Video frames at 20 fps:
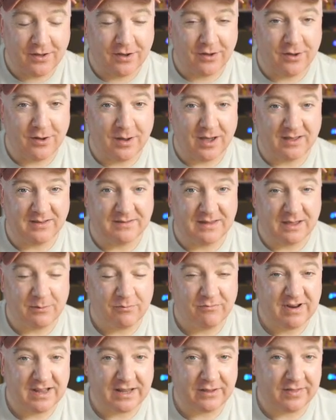uh, and
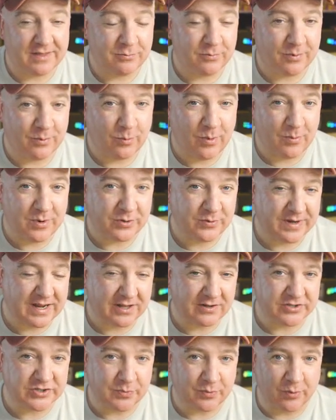really, they, when we're doing
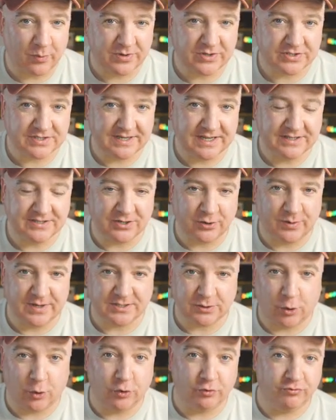algebra, we just need to know
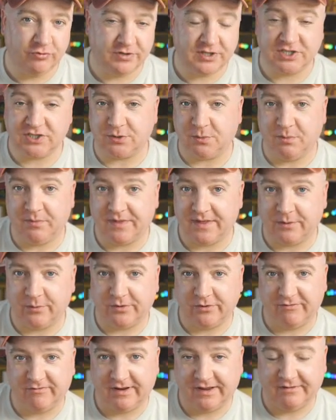it's 100 something.
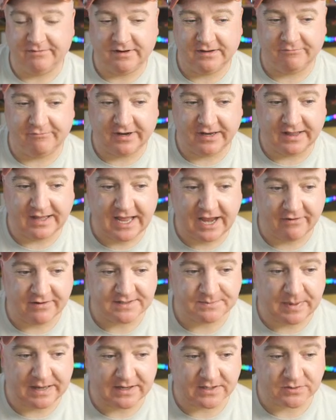We don't really, really care
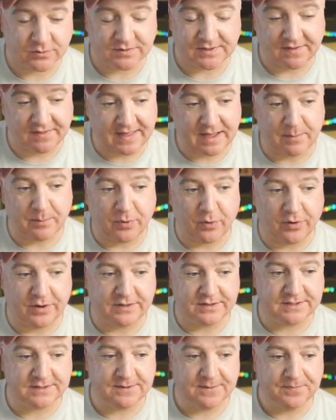it's pixels at that
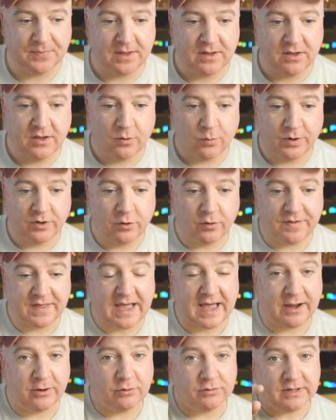point. We know
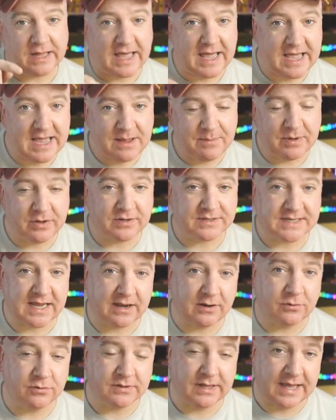the angle A because
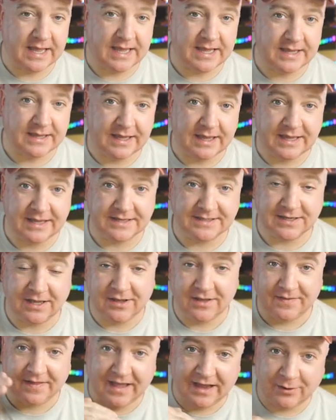angle A is
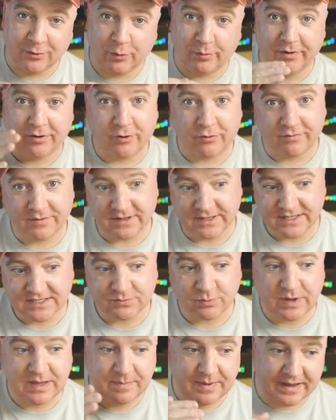the angle we're currently
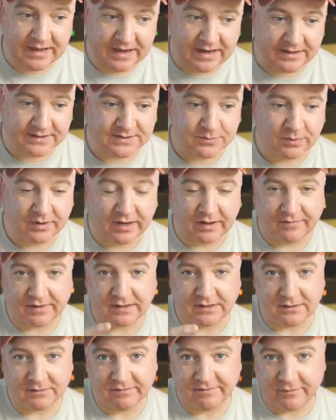sweeping at. We'll have a
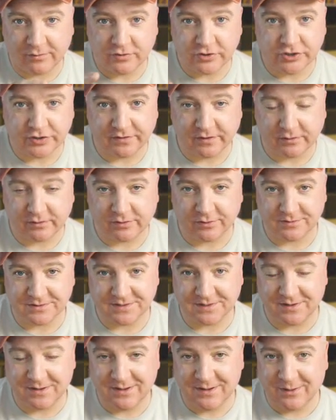little function that
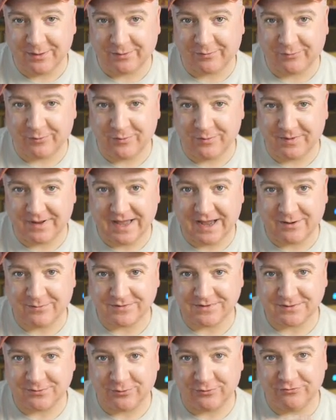goes through and
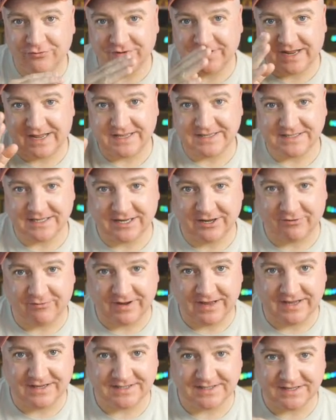counts 180
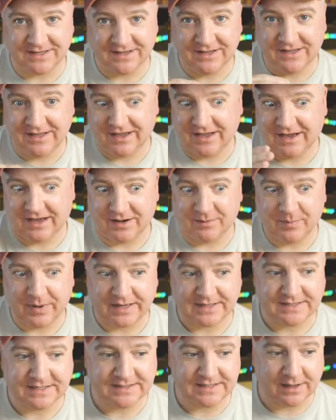degrees and
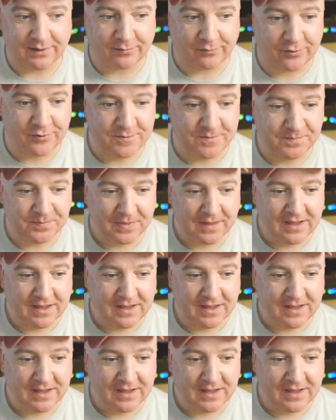passes that through.